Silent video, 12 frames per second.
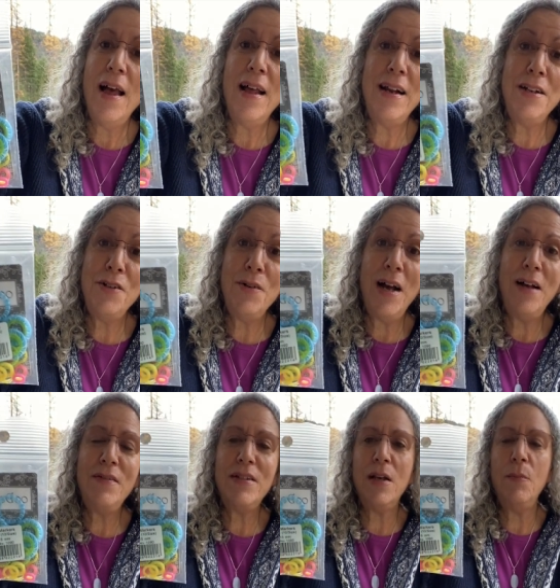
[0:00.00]
And I do
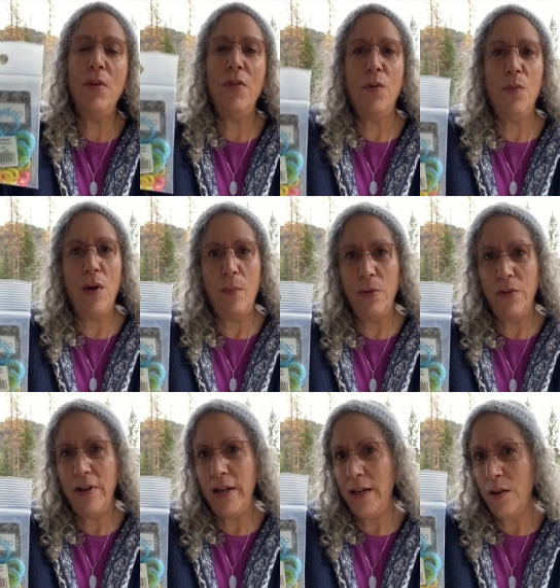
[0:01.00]
have some of the
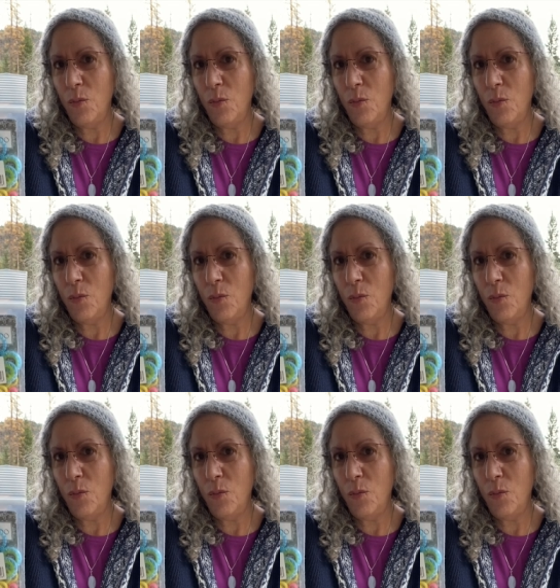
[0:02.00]
rubbery